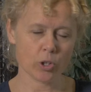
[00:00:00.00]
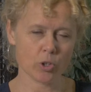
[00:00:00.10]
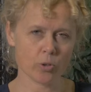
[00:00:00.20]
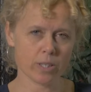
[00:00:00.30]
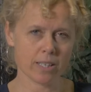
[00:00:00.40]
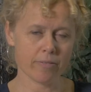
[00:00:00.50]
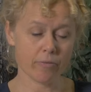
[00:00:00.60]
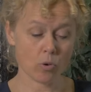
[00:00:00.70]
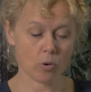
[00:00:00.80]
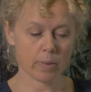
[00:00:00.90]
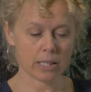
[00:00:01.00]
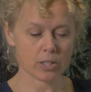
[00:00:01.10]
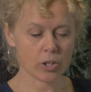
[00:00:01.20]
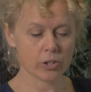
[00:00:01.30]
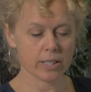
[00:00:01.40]
urine for
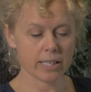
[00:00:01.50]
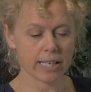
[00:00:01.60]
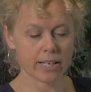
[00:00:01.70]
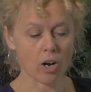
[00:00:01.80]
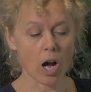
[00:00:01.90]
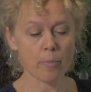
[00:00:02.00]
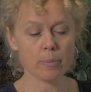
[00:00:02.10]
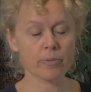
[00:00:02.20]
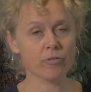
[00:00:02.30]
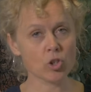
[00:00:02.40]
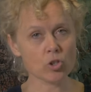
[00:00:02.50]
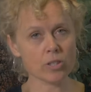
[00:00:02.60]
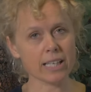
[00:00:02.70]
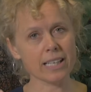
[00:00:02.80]
melatonin, and hyperperfusion